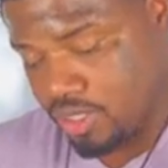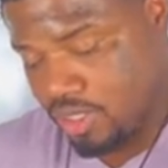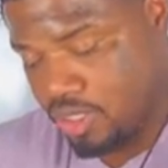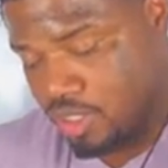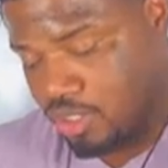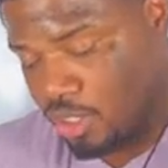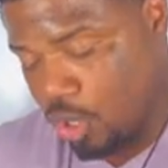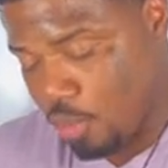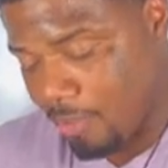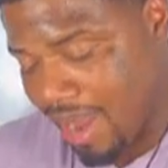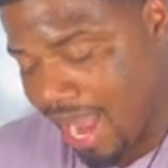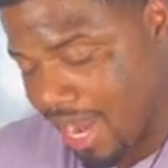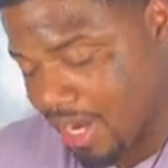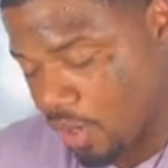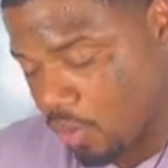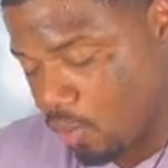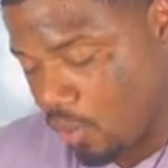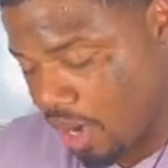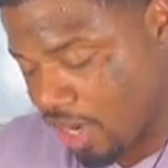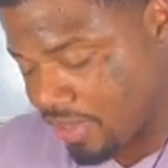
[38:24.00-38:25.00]
no matter
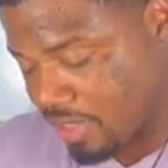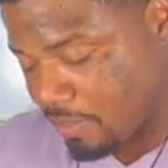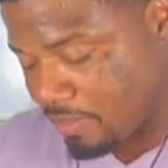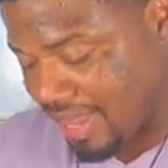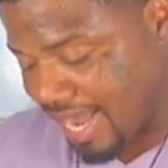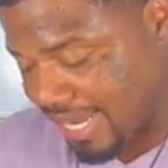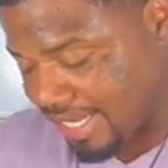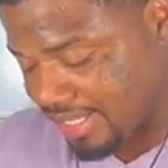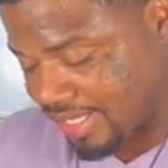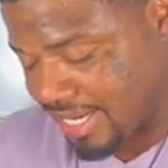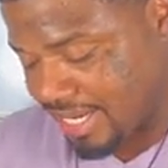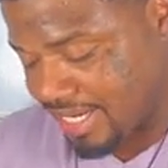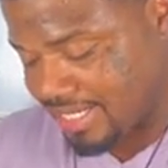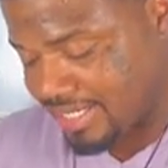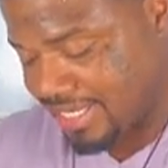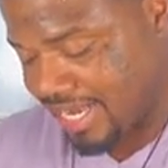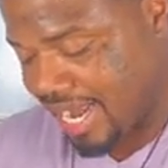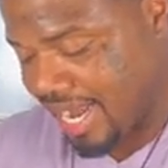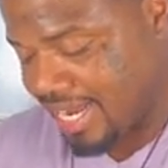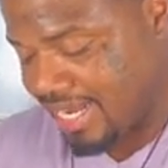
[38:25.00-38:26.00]
where the
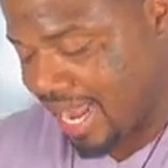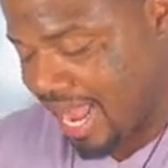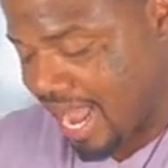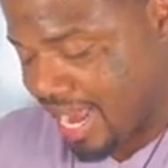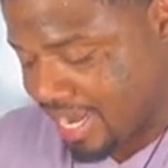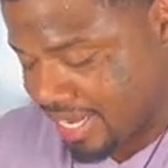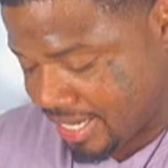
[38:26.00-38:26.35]
mainlands and